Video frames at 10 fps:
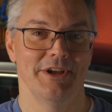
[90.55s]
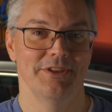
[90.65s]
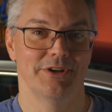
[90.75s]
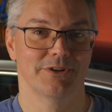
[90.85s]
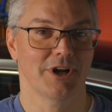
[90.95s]

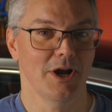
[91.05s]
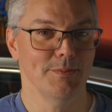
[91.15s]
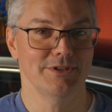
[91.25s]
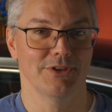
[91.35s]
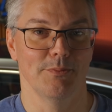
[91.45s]
that are
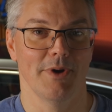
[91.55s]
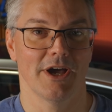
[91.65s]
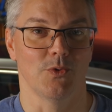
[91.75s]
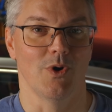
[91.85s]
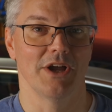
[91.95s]
coming to the
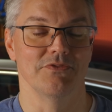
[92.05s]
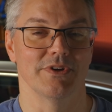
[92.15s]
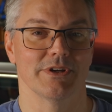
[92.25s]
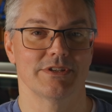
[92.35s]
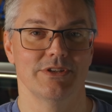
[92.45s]
Model Y
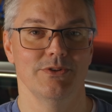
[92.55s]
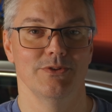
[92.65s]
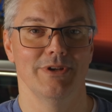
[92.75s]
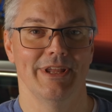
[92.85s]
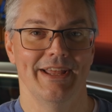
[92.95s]
very
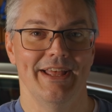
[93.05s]
soon